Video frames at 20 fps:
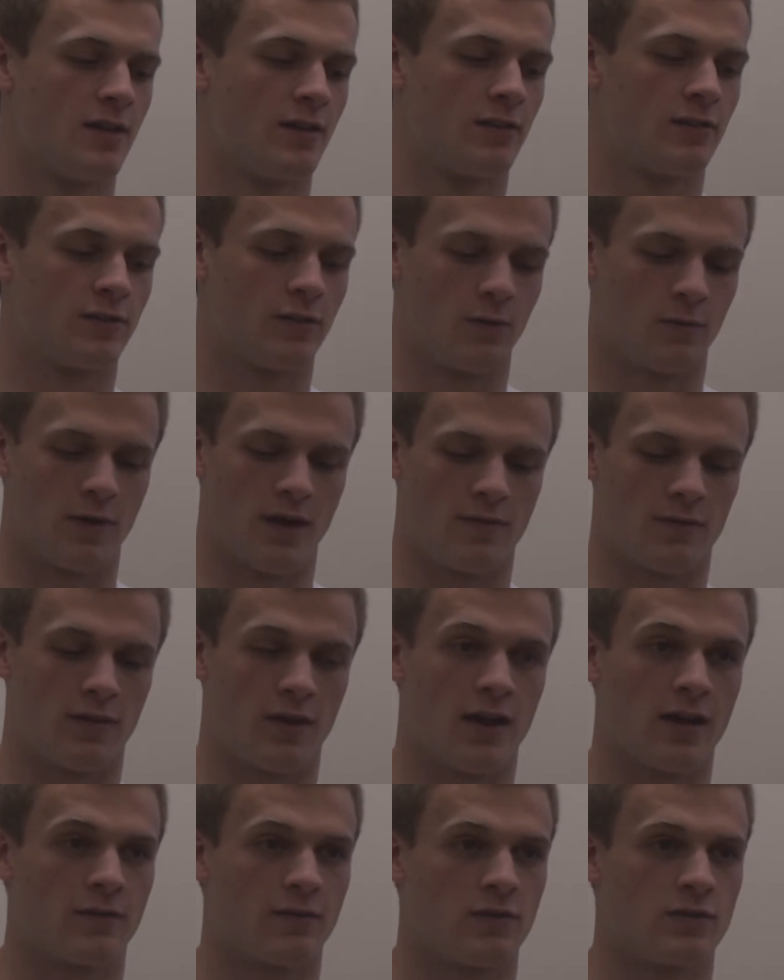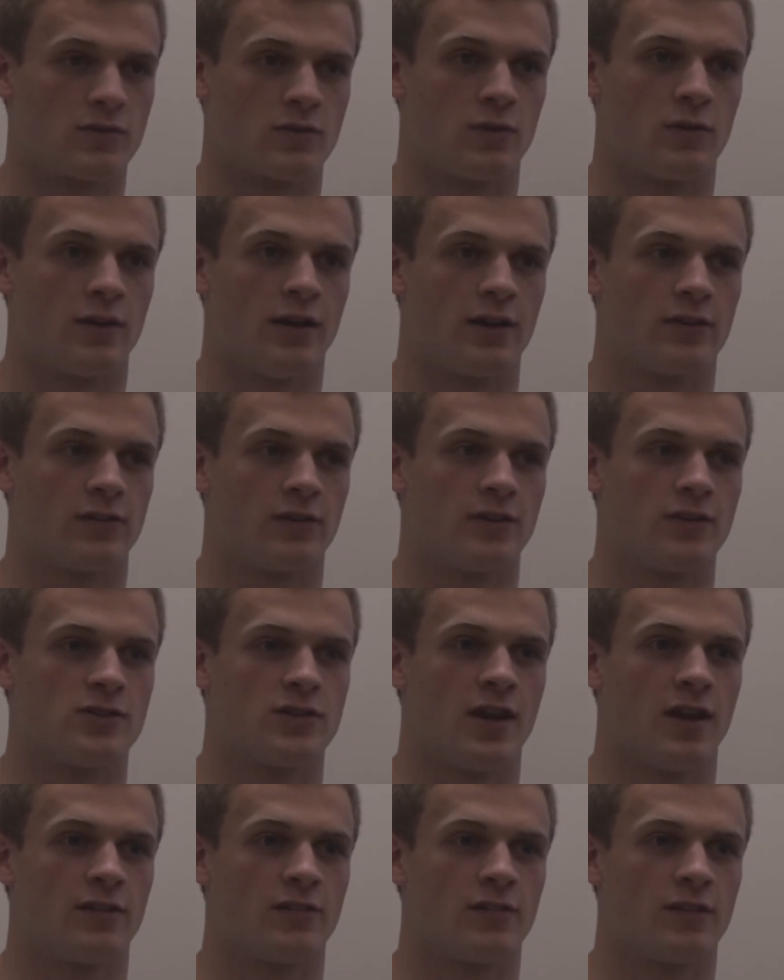So we have a lot of control actually. And the
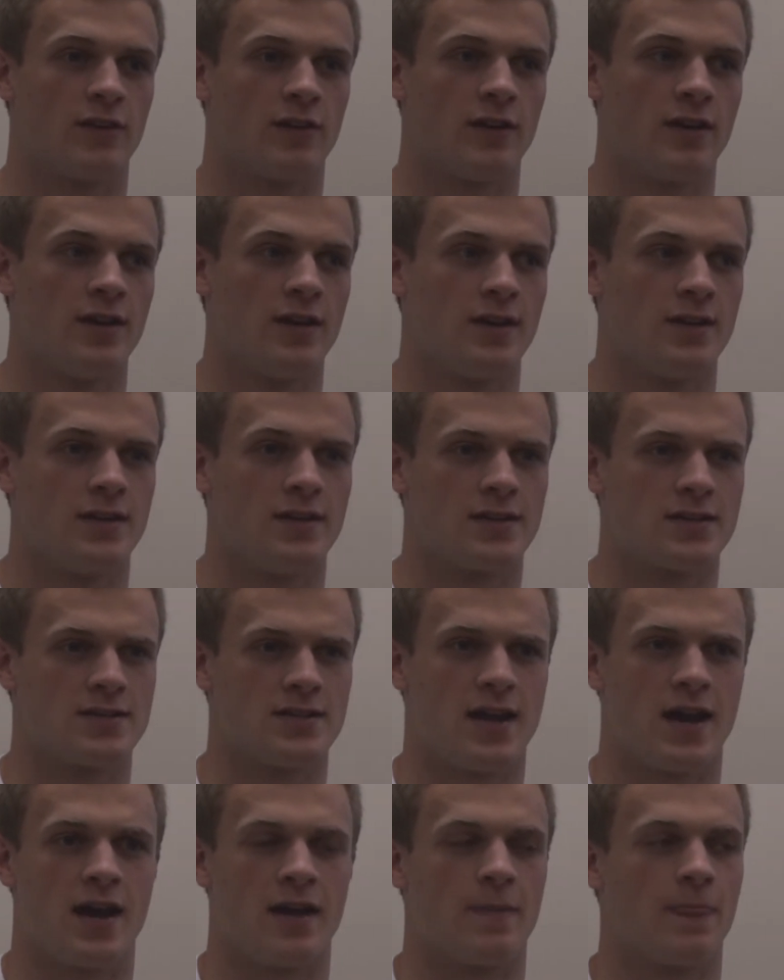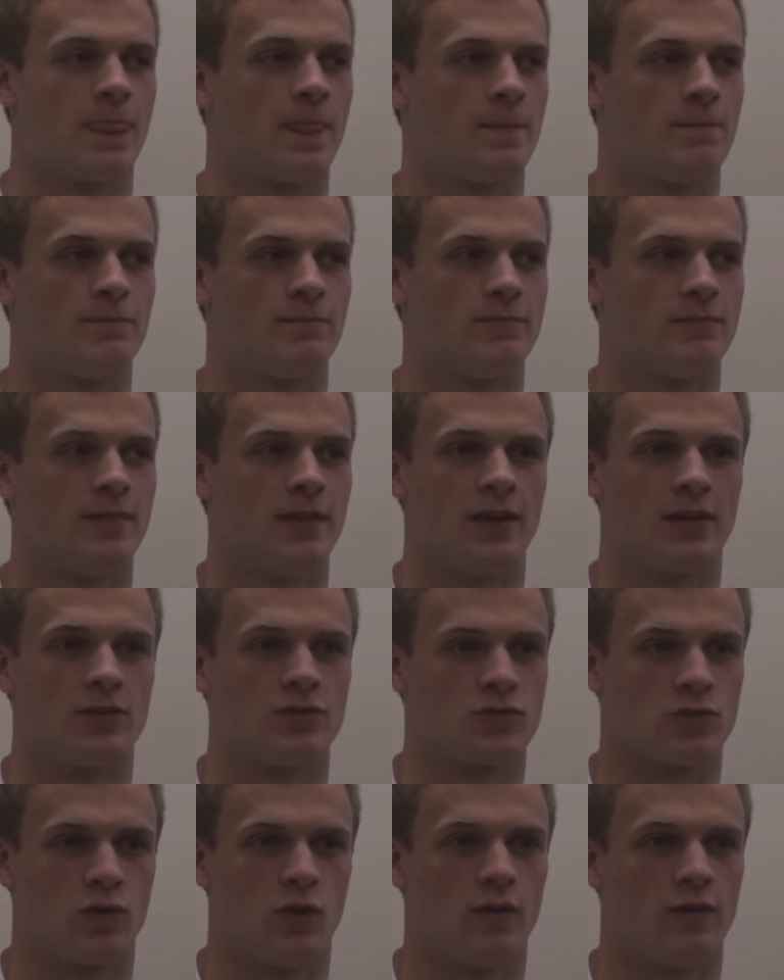Chancellor is not in
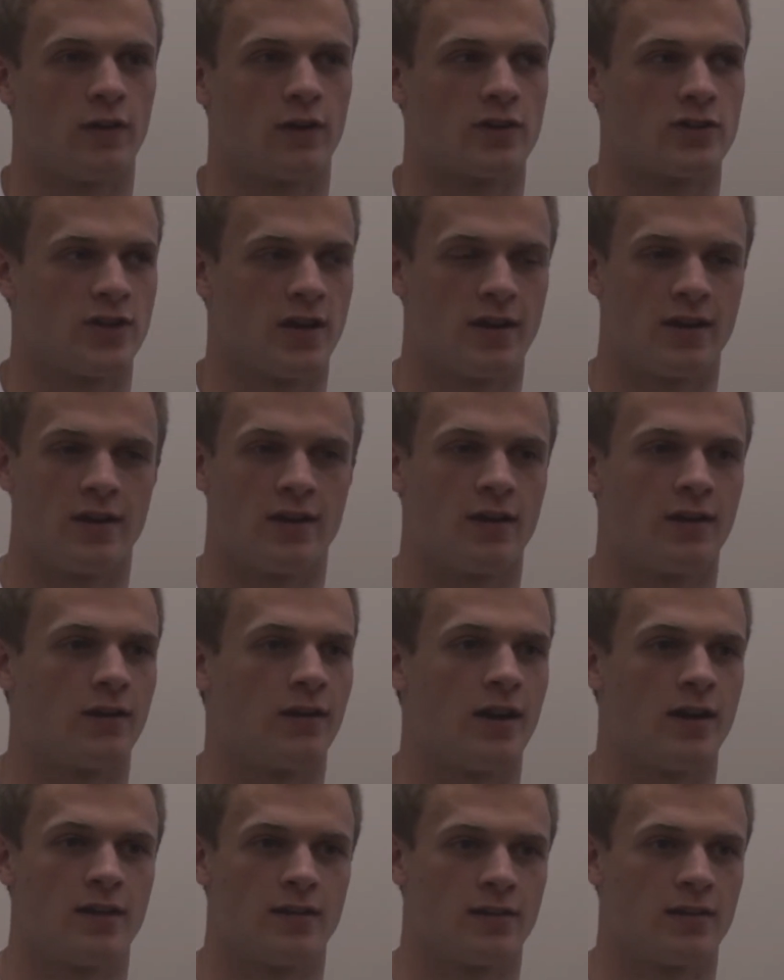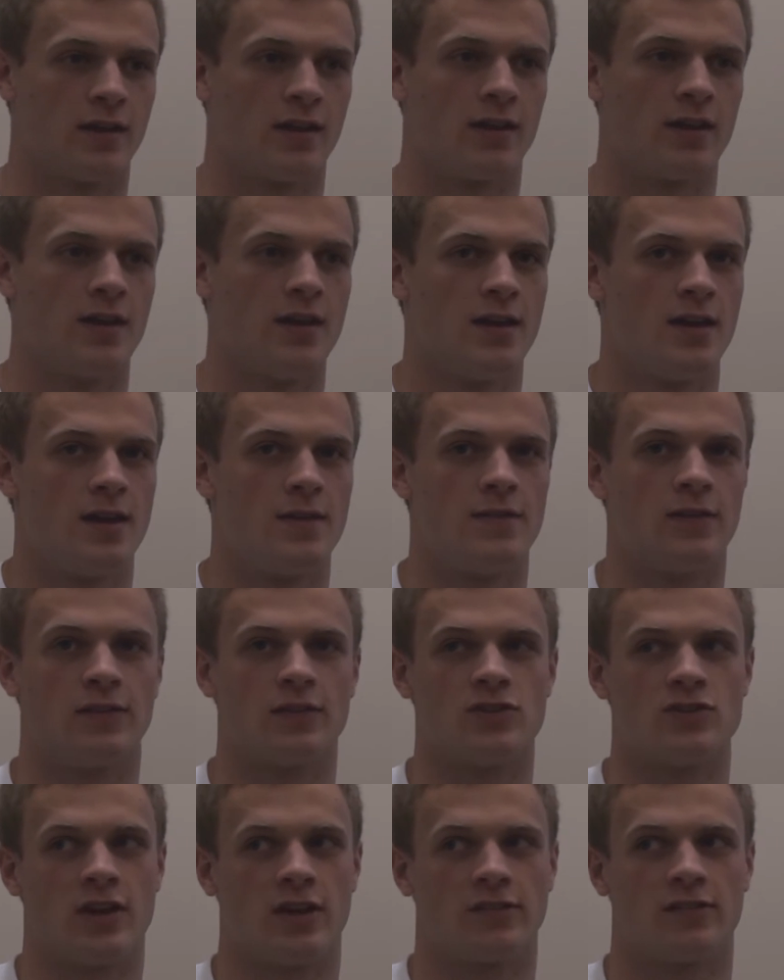control of our agenda or anything. If he
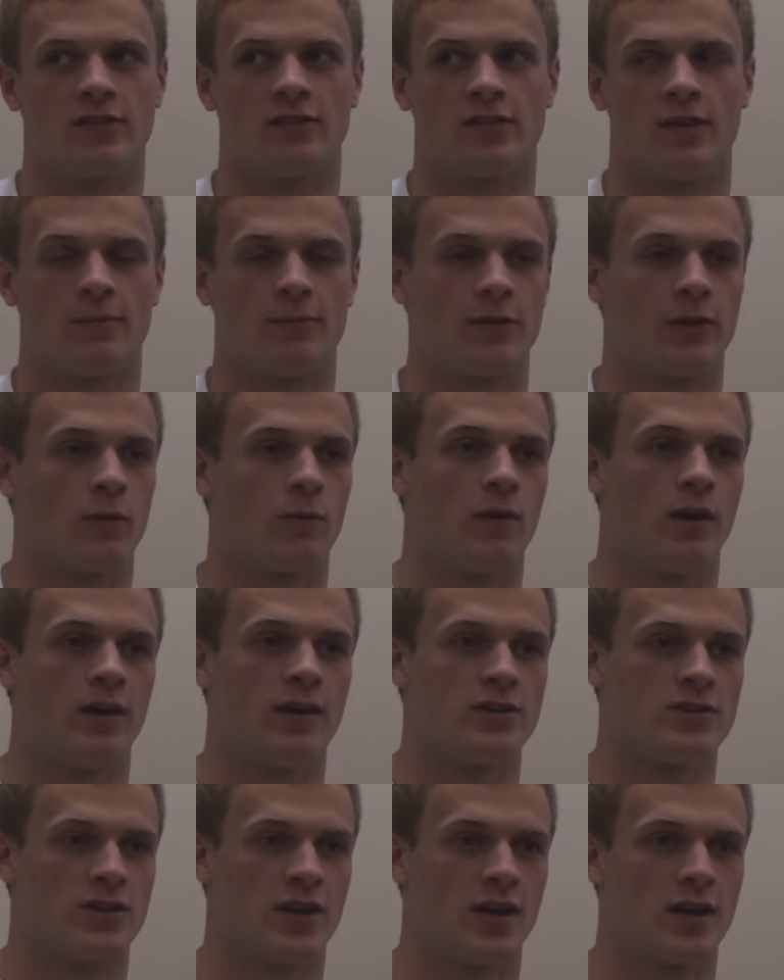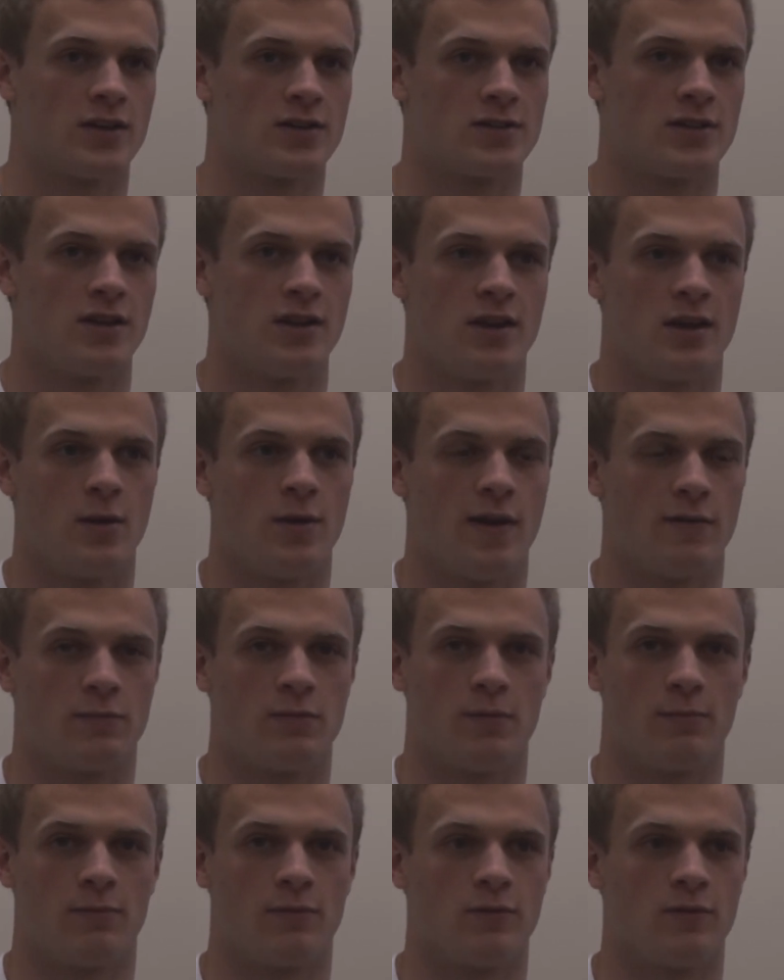suggested something or wanted it changed, it would have to
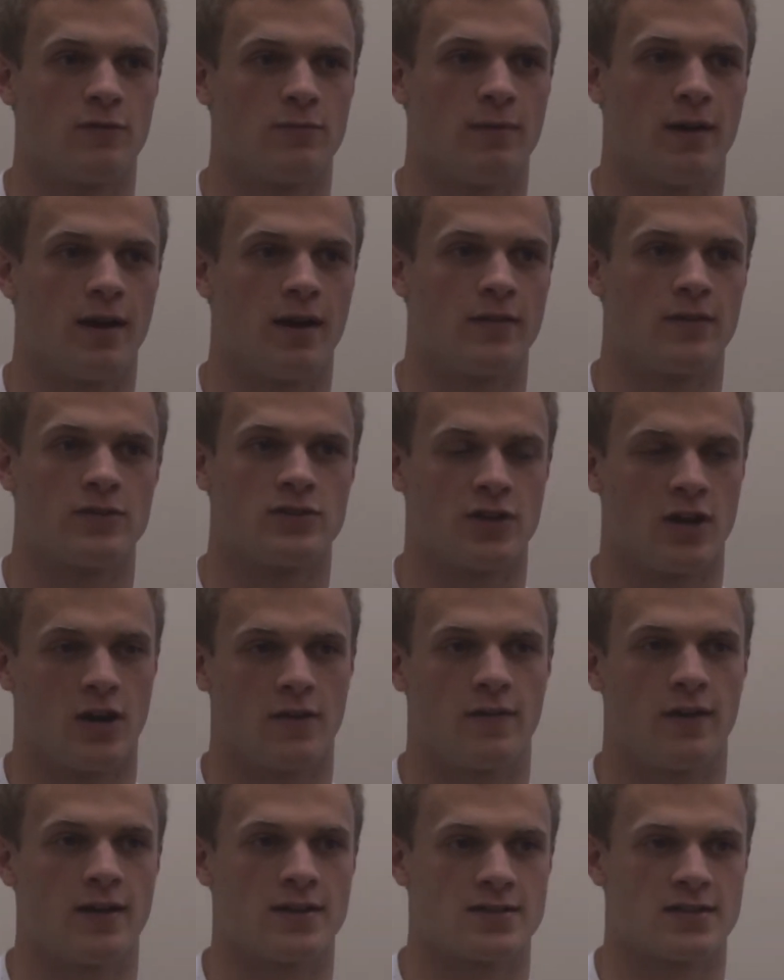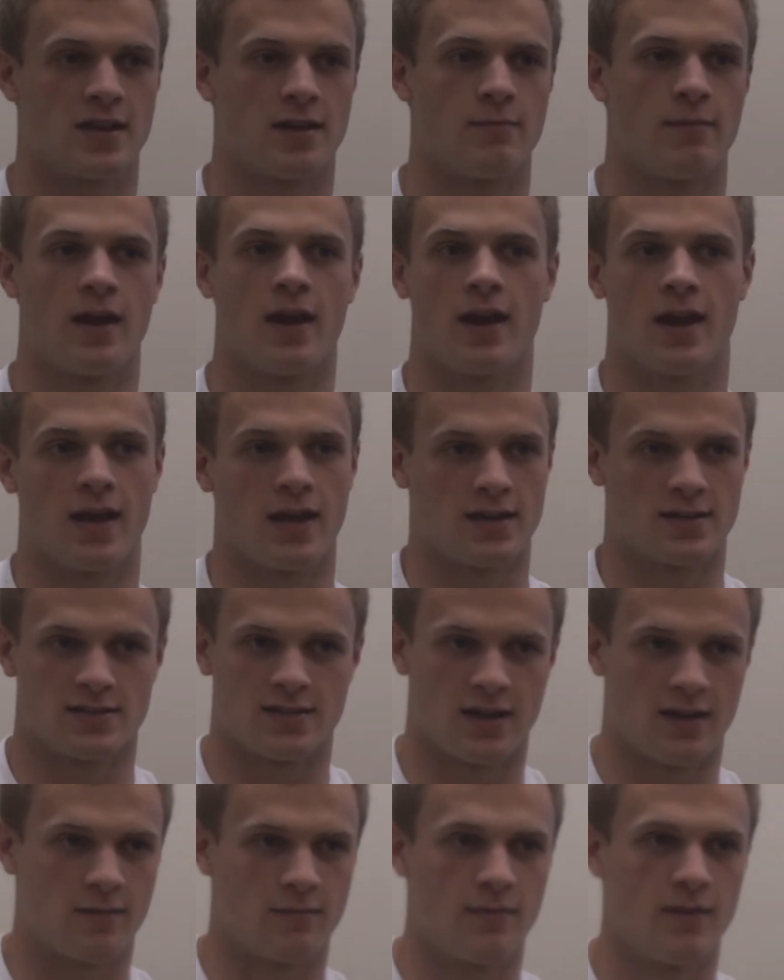be approved by the chair of ASM and
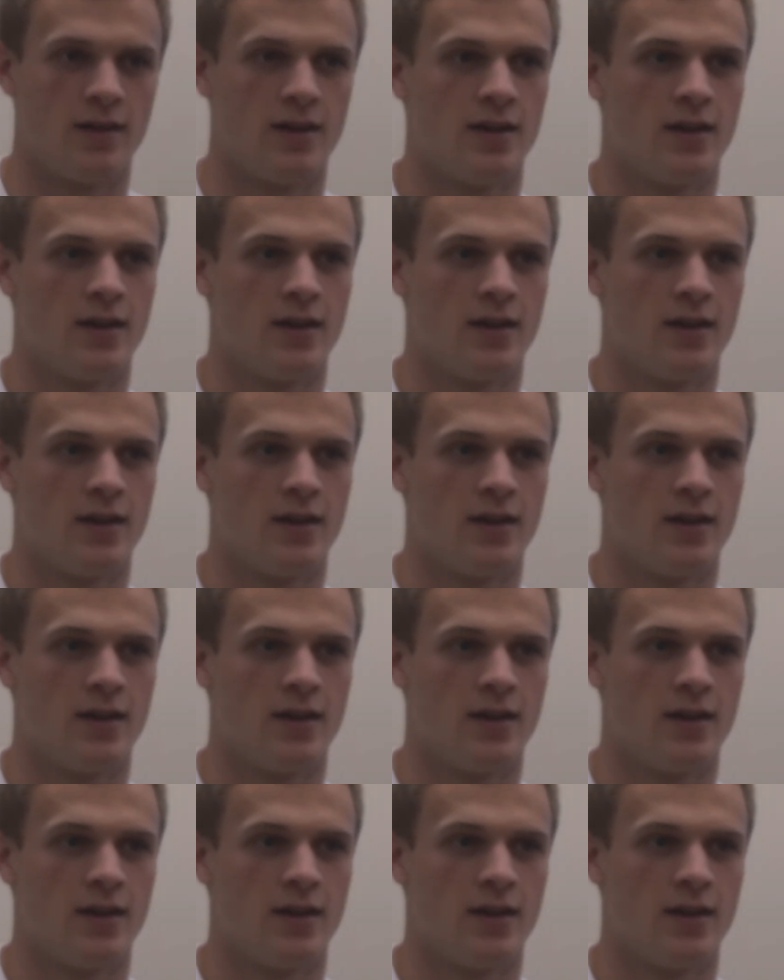ASM.